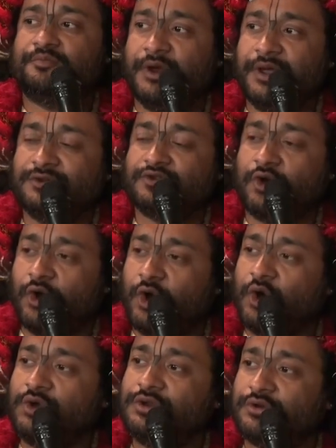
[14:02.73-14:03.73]
please
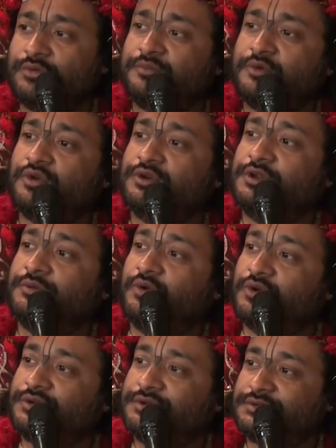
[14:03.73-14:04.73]
all your pure
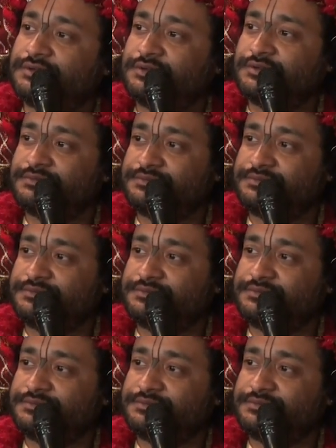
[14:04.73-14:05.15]
devotees.